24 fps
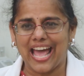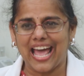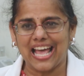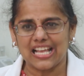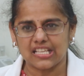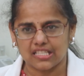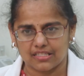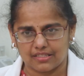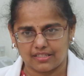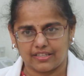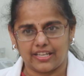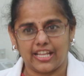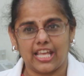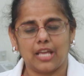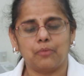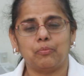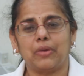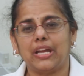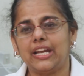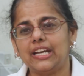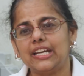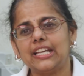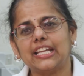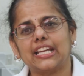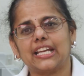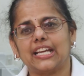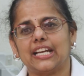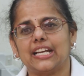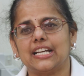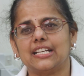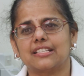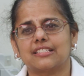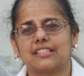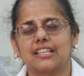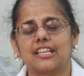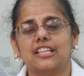as the name
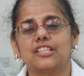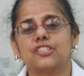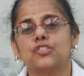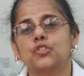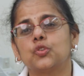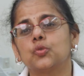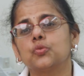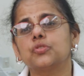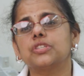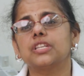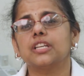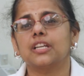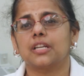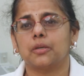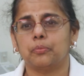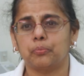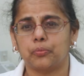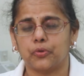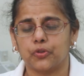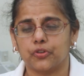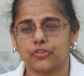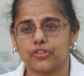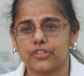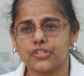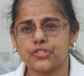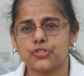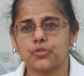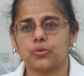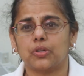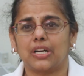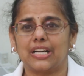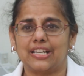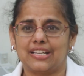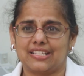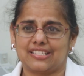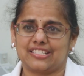indicates, is using computers to
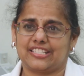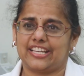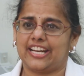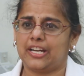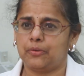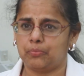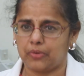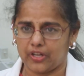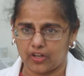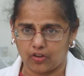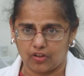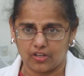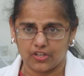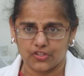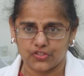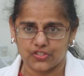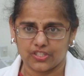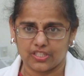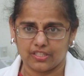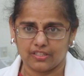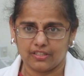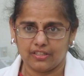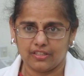understand biology.